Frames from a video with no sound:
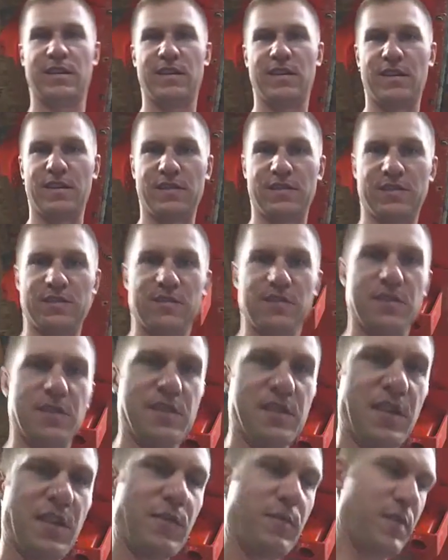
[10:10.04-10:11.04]
he's
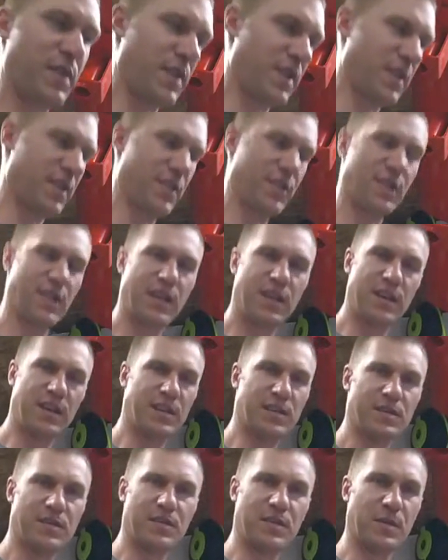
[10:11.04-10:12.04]
giving me a lot of good
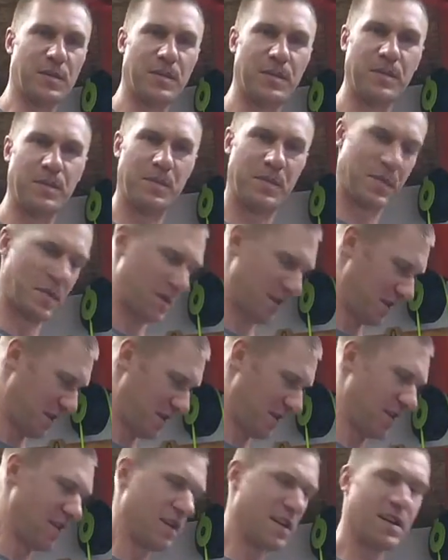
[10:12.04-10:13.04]
ideas, so
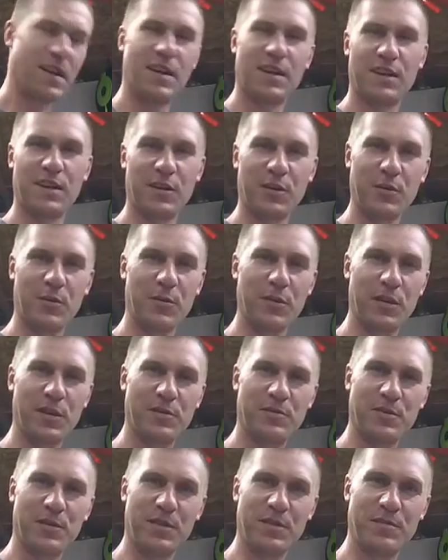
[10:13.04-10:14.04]
I'm gonna go with this
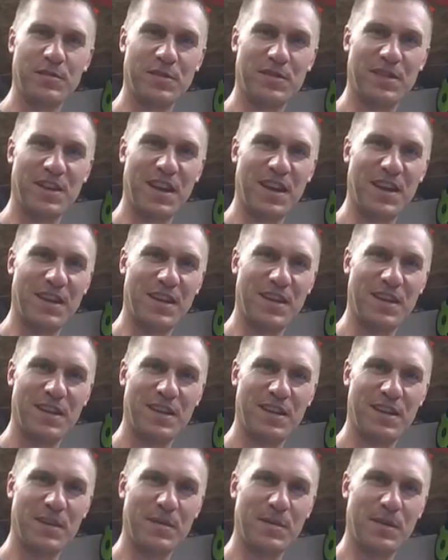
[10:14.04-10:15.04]
one. This one's kind of a
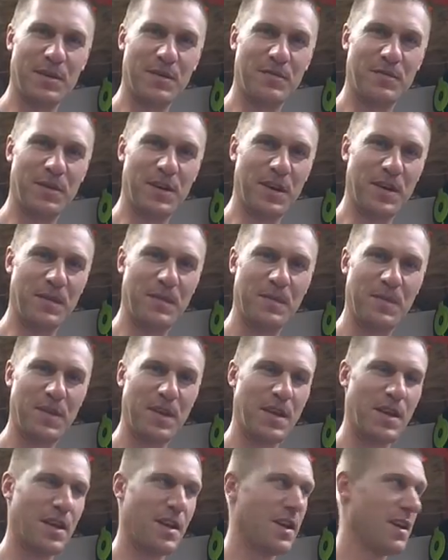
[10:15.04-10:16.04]
little bit of fun.
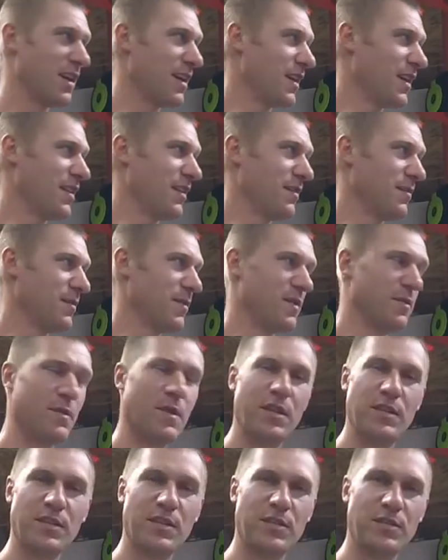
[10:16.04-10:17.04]
Been
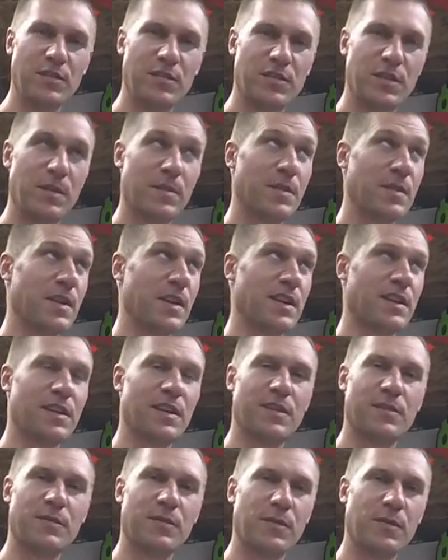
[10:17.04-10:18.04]
wanting to do something like this
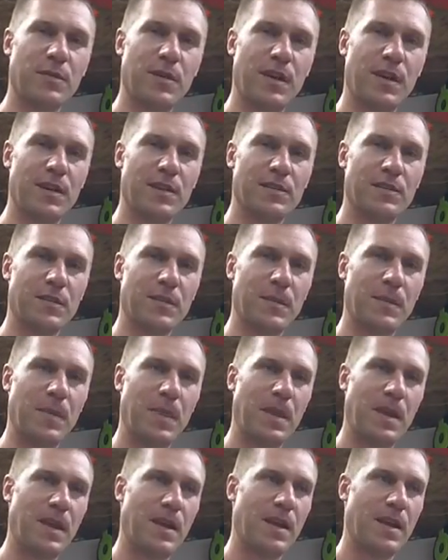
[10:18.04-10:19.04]
for a while, so
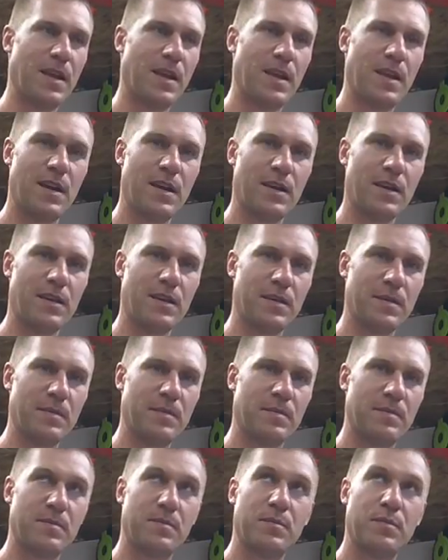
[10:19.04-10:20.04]
I'm gonna
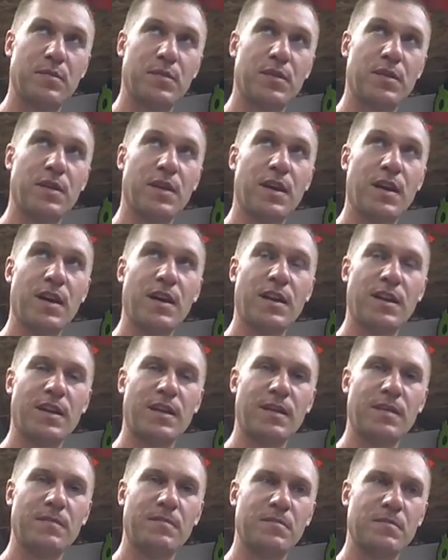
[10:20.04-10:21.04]
put it on
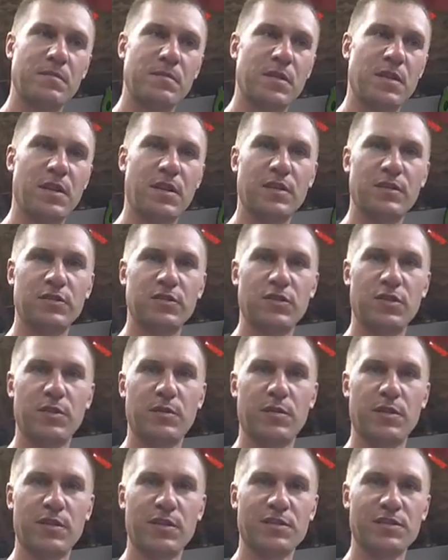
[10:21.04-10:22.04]
and I'll show you what
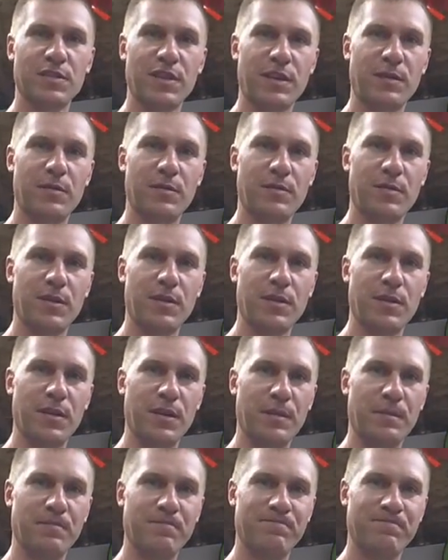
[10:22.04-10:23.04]
it looks like when we're all done.
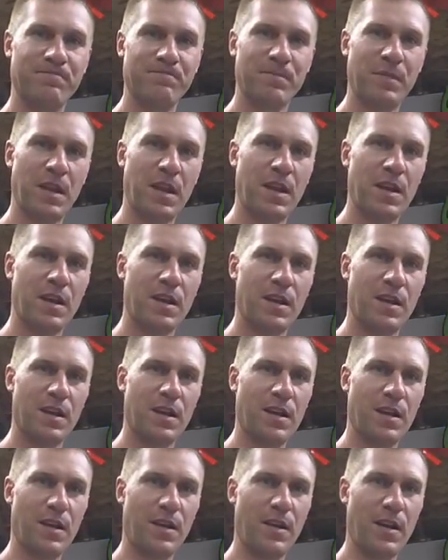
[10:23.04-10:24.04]

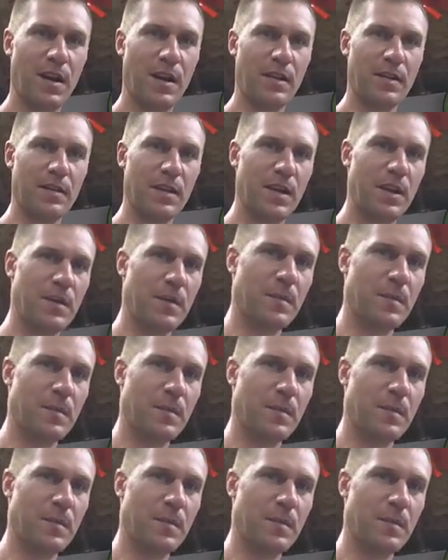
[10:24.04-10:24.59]
Alright, later.